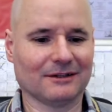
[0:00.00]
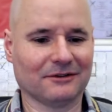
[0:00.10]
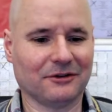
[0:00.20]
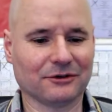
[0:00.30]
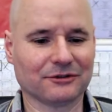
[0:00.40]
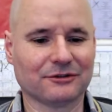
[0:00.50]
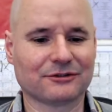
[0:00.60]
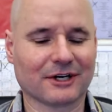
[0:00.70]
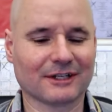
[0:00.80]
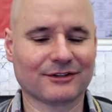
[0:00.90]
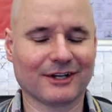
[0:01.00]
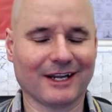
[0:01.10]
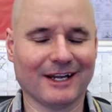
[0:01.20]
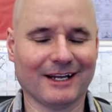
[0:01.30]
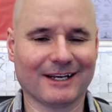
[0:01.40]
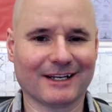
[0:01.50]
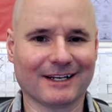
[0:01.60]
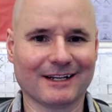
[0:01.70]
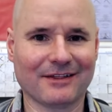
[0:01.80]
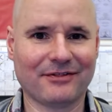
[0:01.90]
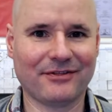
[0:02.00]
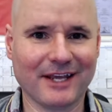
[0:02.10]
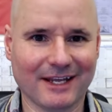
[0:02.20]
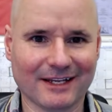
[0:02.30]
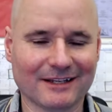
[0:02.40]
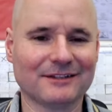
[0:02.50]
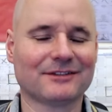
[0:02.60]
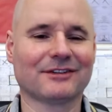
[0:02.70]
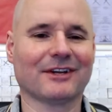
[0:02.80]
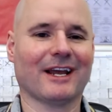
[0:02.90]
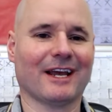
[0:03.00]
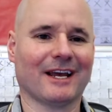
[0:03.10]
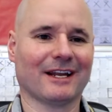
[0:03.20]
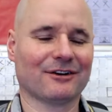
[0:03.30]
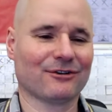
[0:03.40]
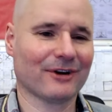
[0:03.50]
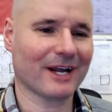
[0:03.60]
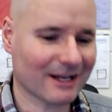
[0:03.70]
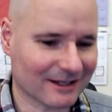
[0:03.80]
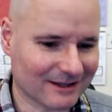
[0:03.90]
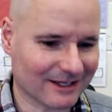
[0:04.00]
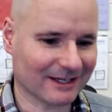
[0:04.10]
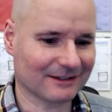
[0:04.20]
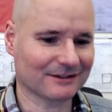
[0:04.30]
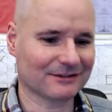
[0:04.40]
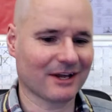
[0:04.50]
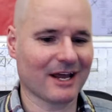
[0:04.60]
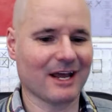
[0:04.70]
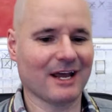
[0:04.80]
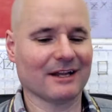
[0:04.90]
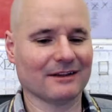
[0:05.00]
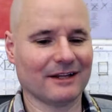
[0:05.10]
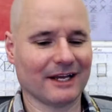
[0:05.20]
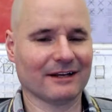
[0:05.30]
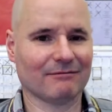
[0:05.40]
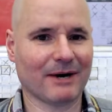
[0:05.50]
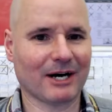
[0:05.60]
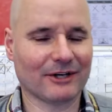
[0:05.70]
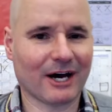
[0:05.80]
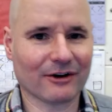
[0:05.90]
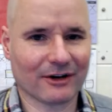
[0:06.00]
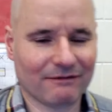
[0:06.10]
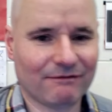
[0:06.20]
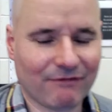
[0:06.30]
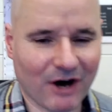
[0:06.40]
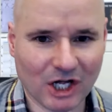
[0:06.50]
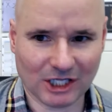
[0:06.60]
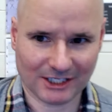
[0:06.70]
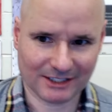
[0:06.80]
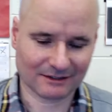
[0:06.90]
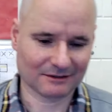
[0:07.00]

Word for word: those who trust in things and created things, they have bowed down and fallen.